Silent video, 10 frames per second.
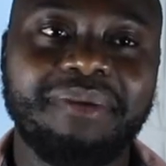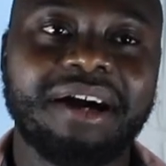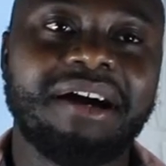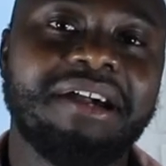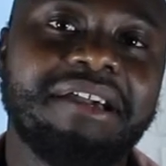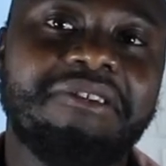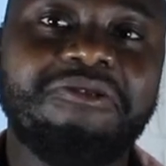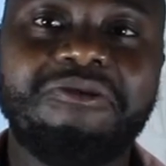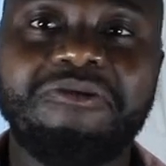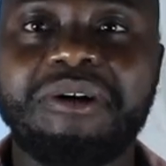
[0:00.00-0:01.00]
blah,
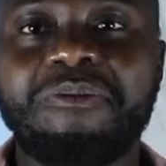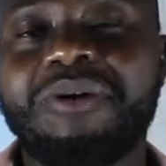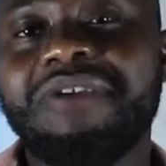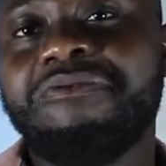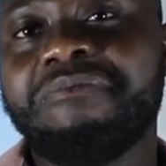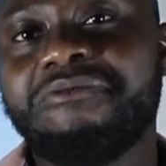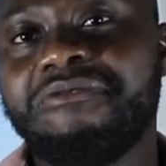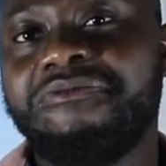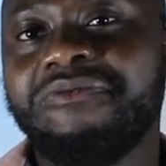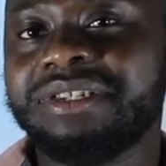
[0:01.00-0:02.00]
I'm waiting for my
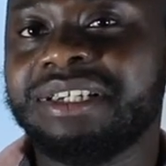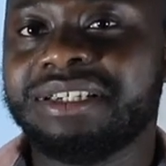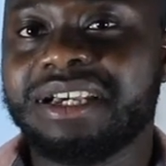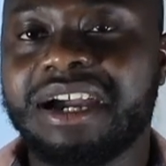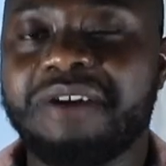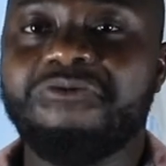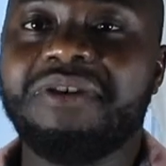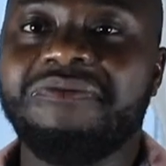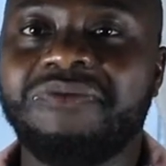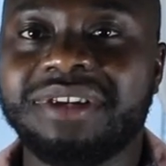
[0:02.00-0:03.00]
references, I'm
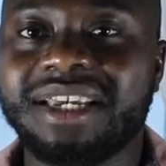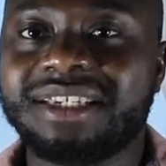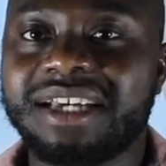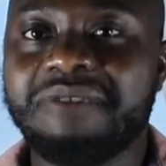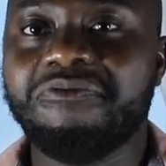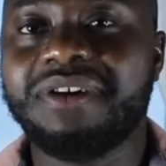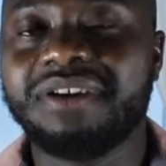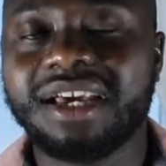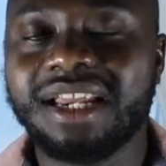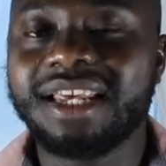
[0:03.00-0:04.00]
waiting for this,
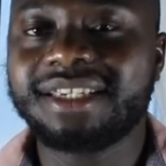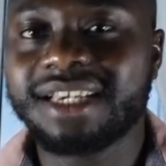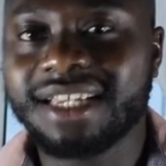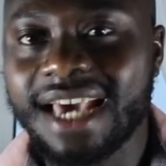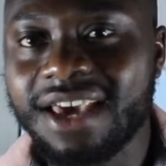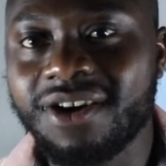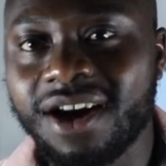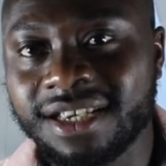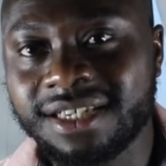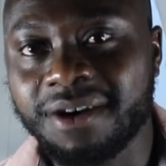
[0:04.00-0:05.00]
Listen, get your
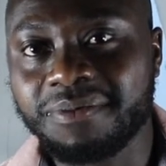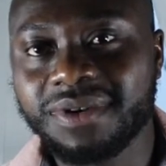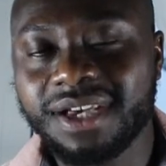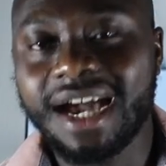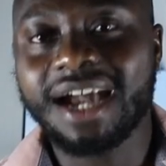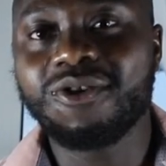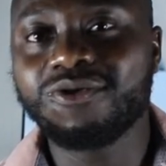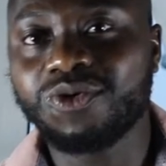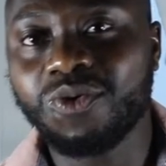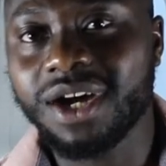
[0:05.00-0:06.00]
ass up and
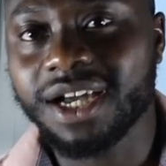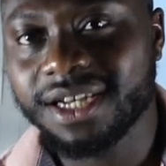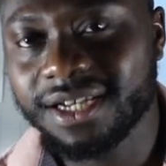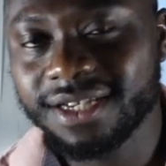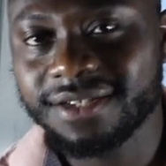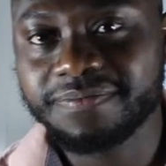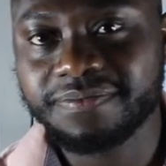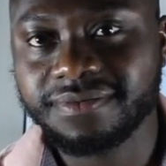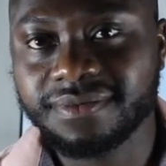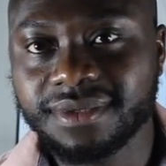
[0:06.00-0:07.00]
go to work
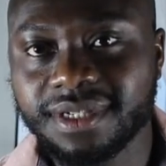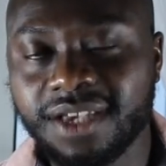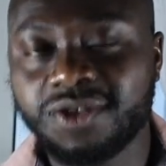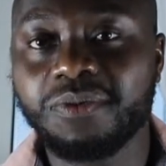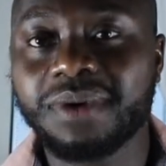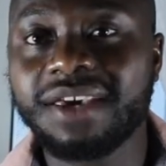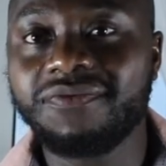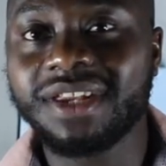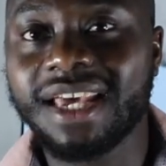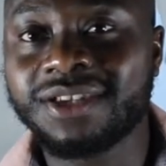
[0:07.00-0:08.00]
and stop
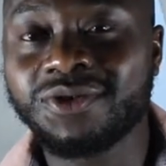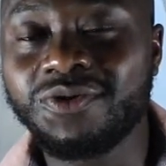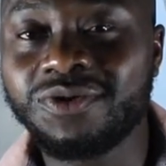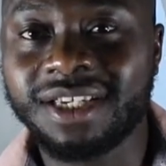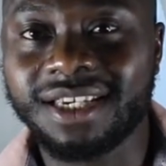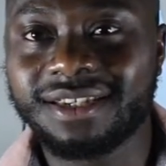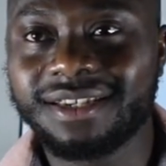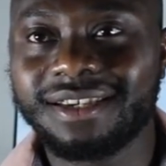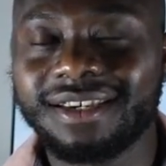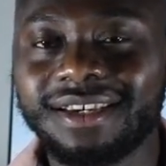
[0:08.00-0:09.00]
giving excuses.
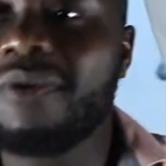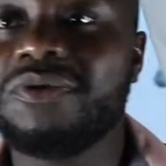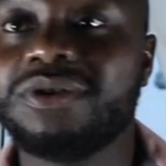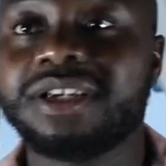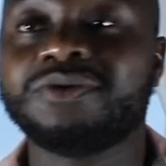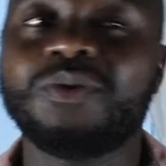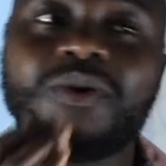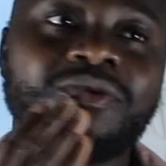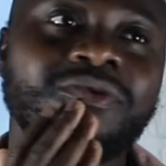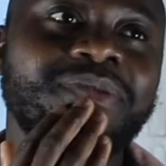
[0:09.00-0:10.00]
Some of you as
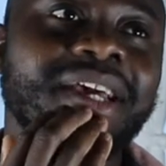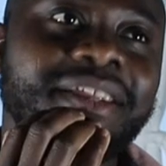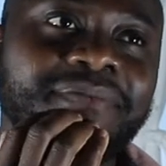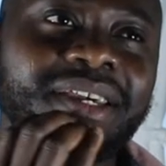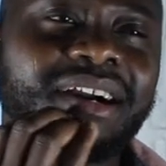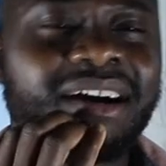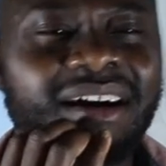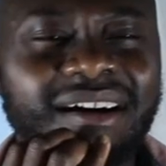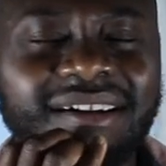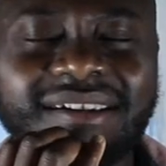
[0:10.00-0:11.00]
well, you're telling me,
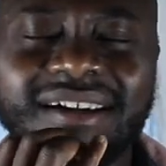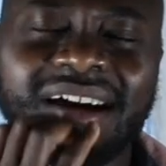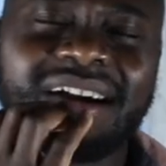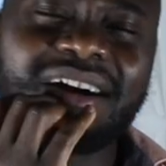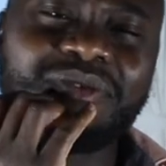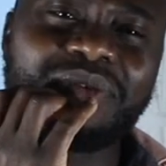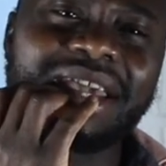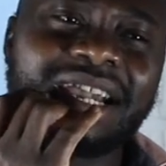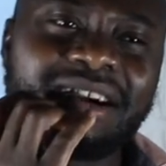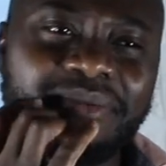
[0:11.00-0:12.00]
I can't
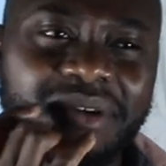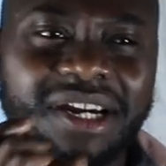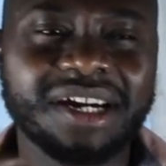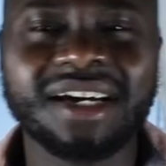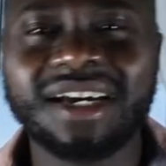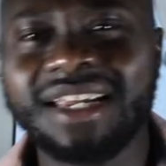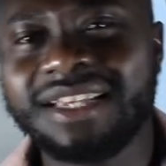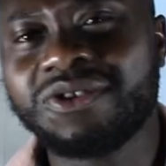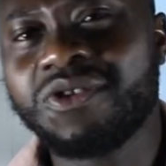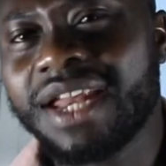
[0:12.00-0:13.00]
wake up early
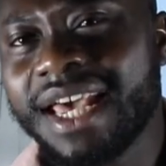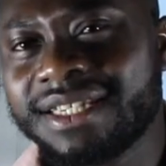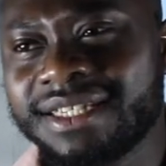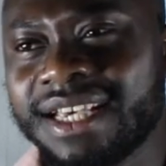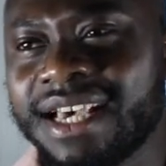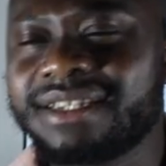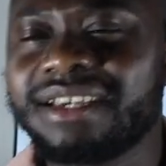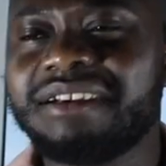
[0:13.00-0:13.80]
to go and exercise,